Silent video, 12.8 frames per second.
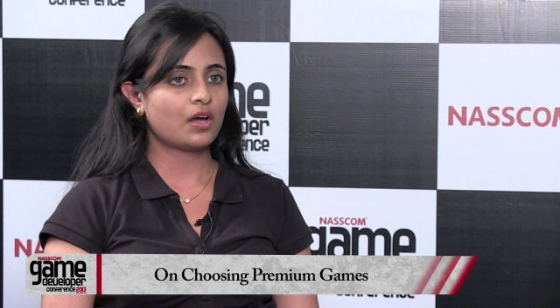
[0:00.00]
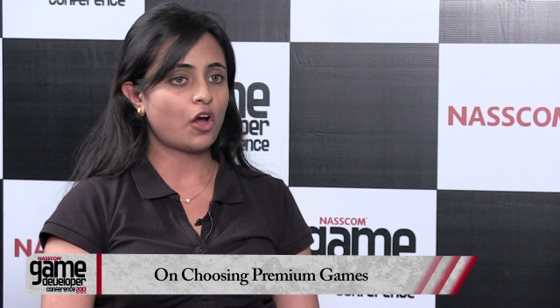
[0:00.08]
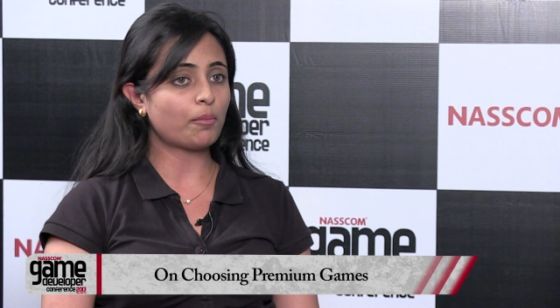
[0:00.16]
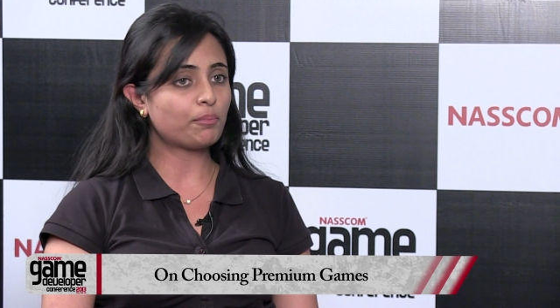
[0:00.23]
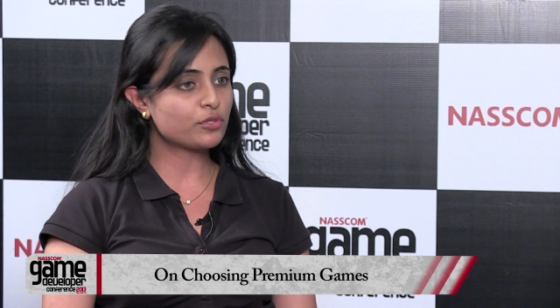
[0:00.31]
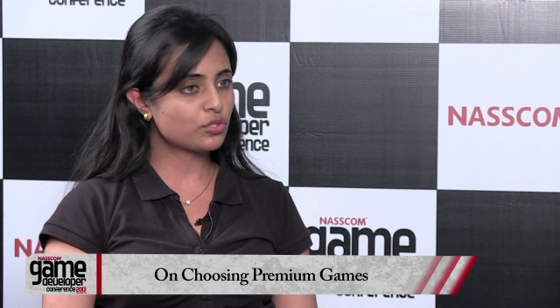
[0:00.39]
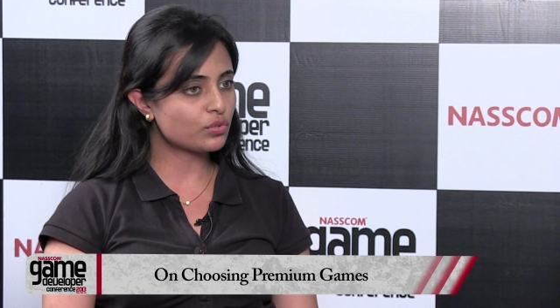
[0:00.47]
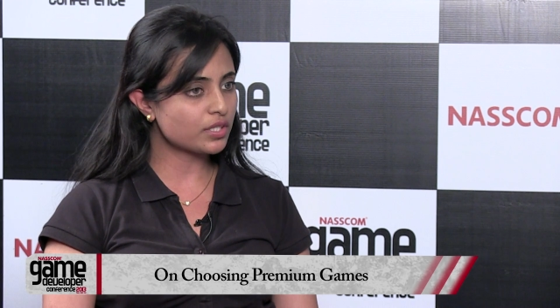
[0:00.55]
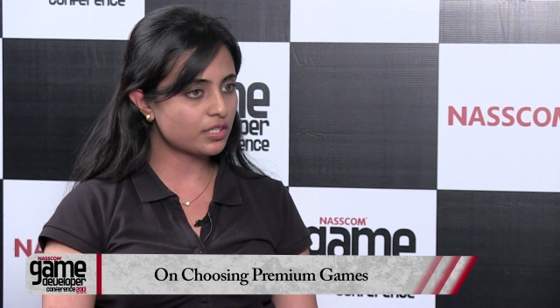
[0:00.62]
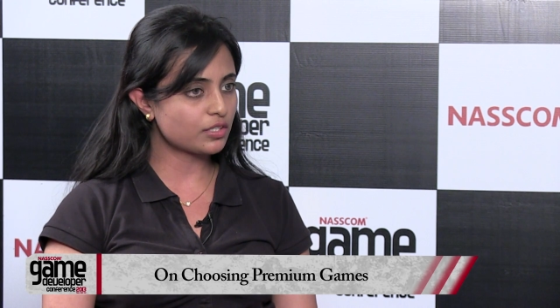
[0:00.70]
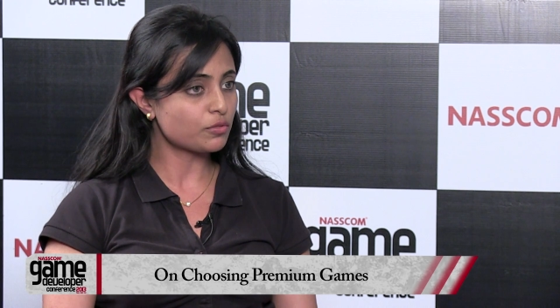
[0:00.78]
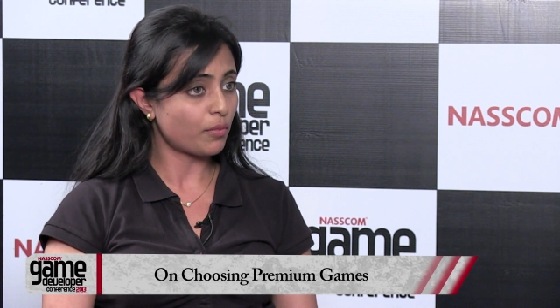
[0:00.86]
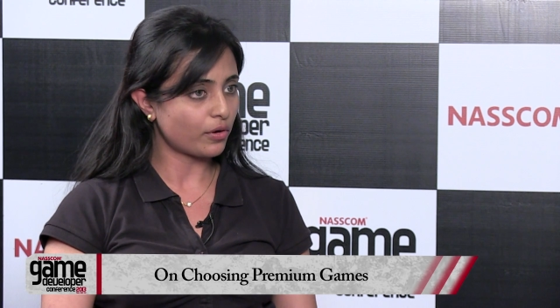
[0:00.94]
opportunity
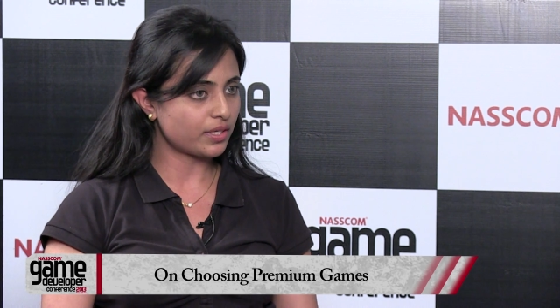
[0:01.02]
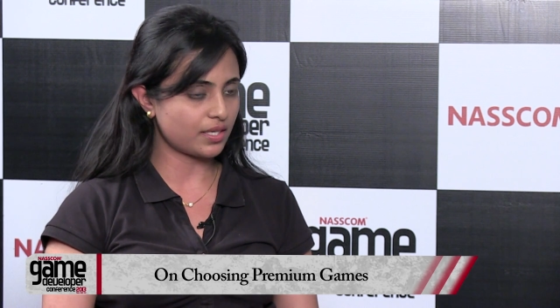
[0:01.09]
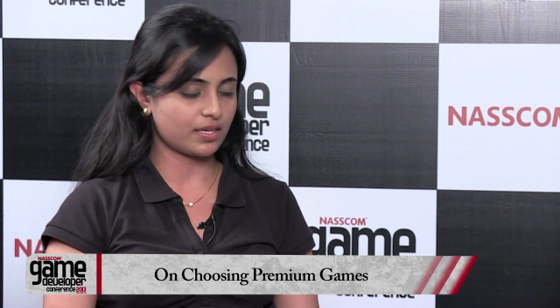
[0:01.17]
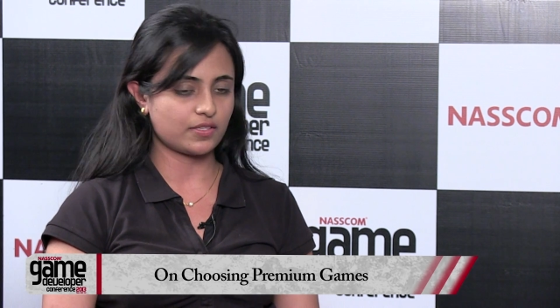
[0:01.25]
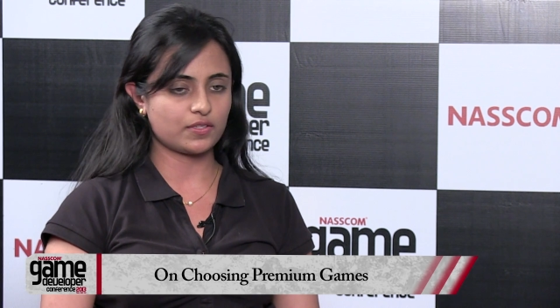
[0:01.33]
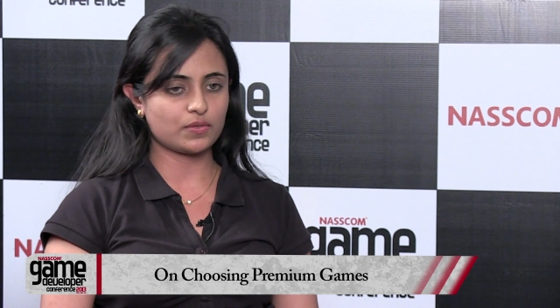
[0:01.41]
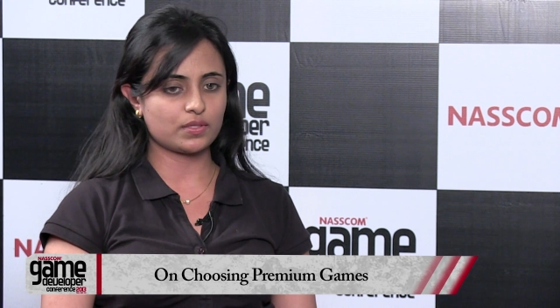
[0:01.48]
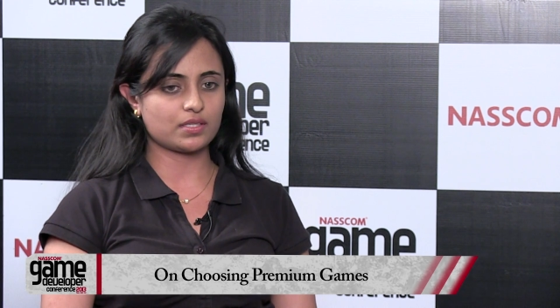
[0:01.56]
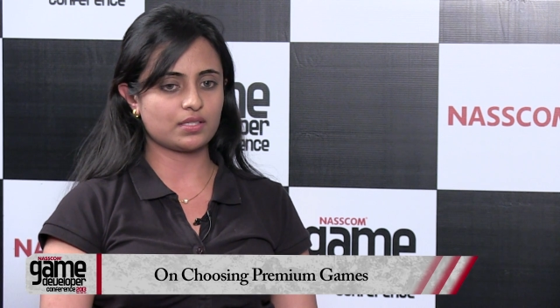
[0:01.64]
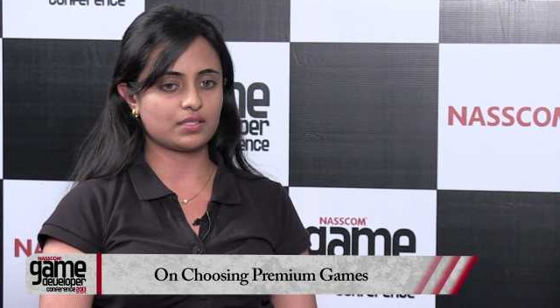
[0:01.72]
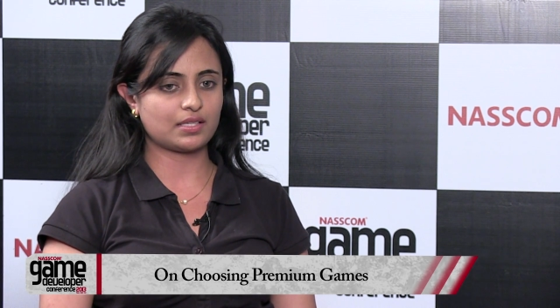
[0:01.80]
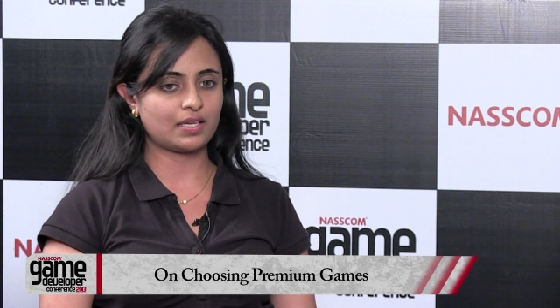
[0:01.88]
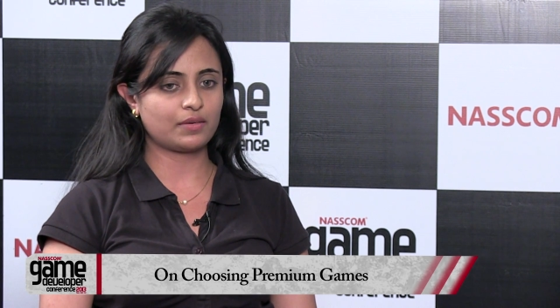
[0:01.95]
to monetize
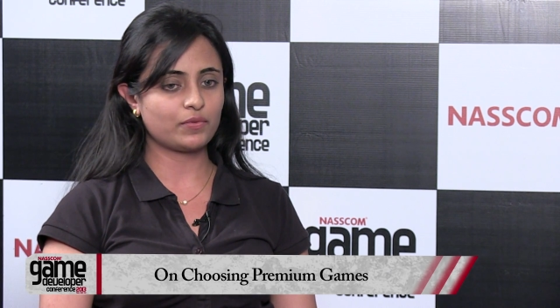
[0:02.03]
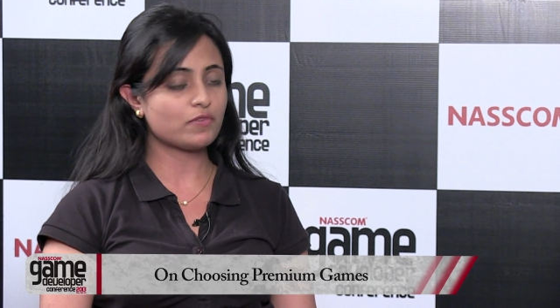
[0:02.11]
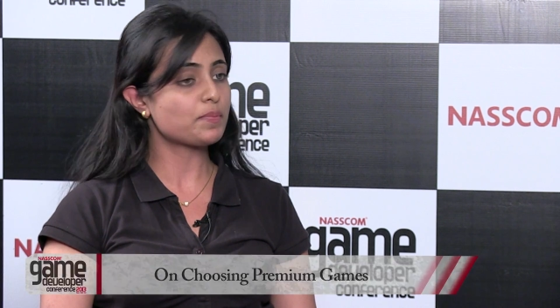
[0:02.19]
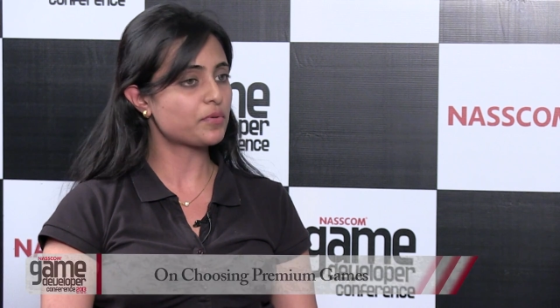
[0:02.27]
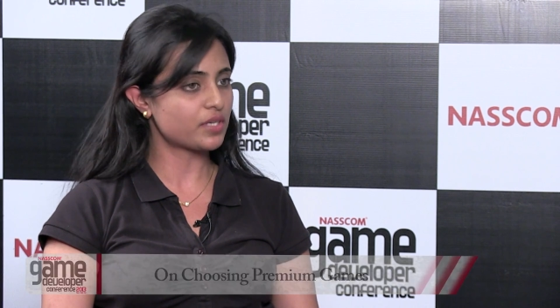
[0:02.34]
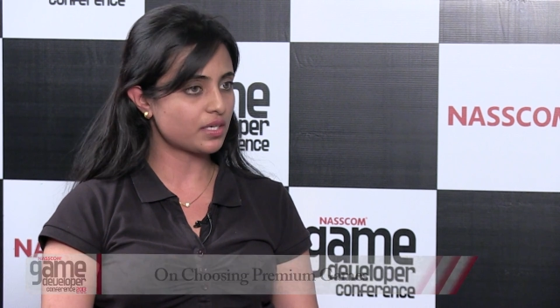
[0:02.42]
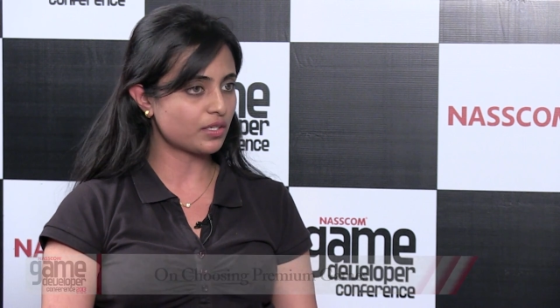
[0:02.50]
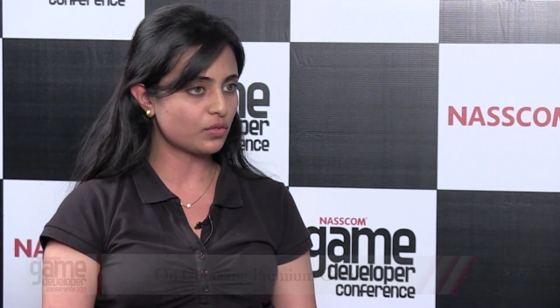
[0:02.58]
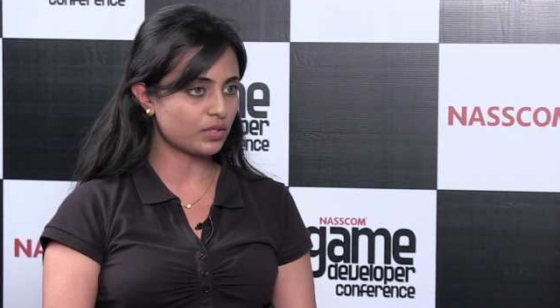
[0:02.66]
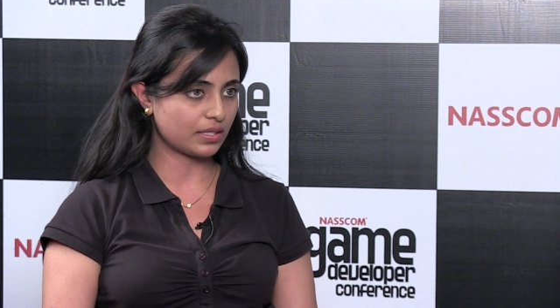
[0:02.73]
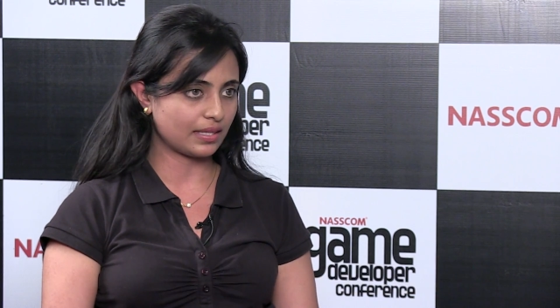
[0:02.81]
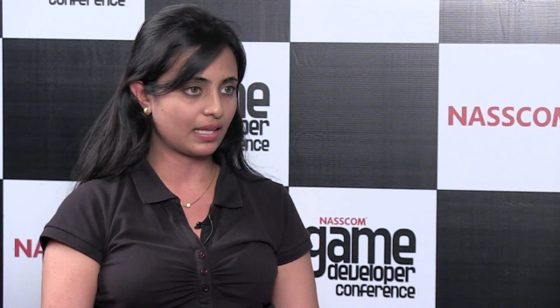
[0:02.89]
users, and we were pretty new in that